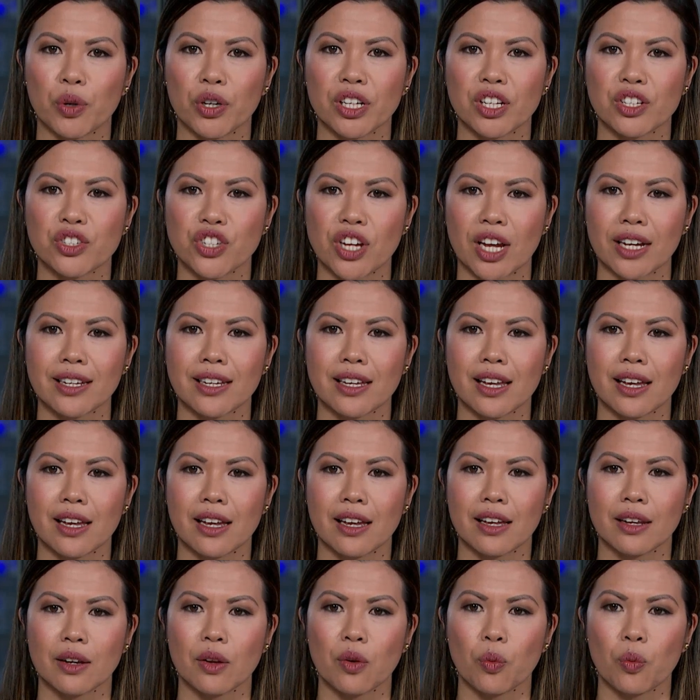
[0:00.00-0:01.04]
We're going to check
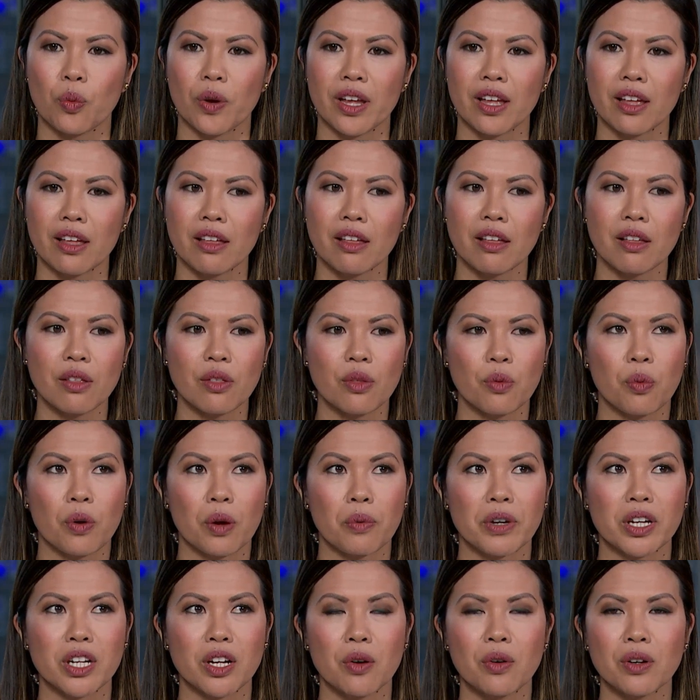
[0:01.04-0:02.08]
in with, where are
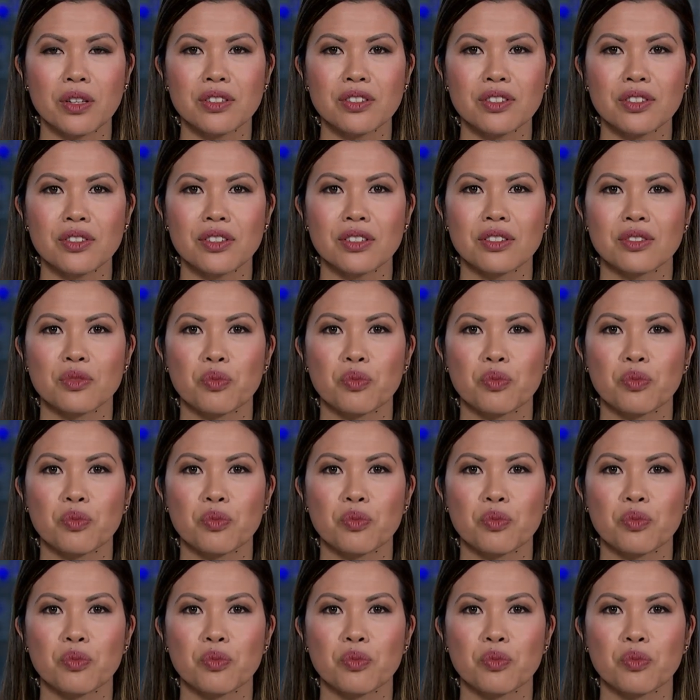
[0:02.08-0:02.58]
we going?